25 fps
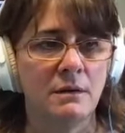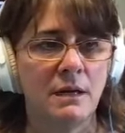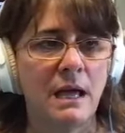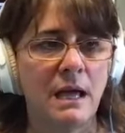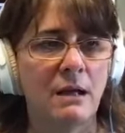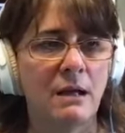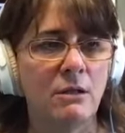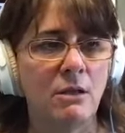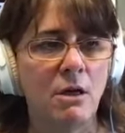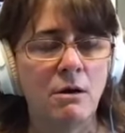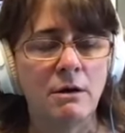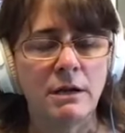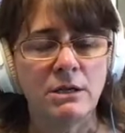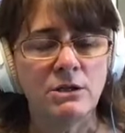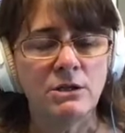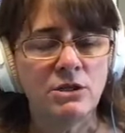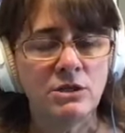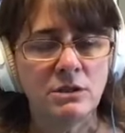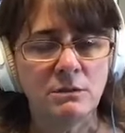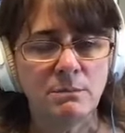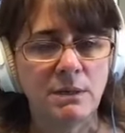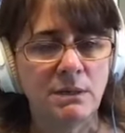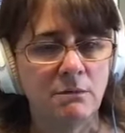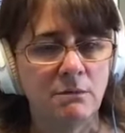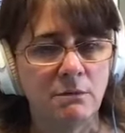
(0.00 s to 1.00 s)
how long it
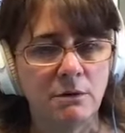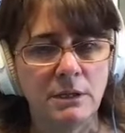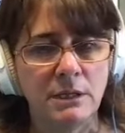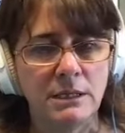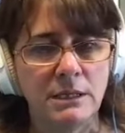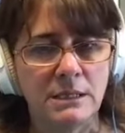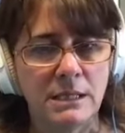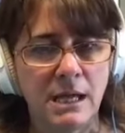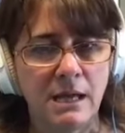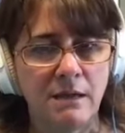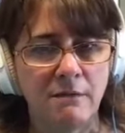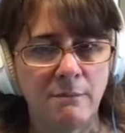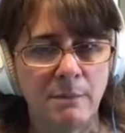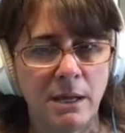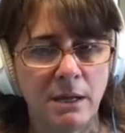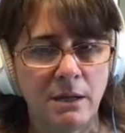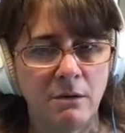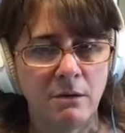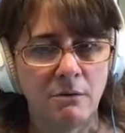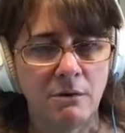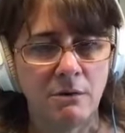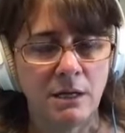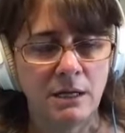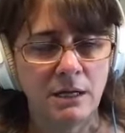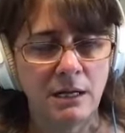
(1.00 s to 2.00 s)
took me really to have my own.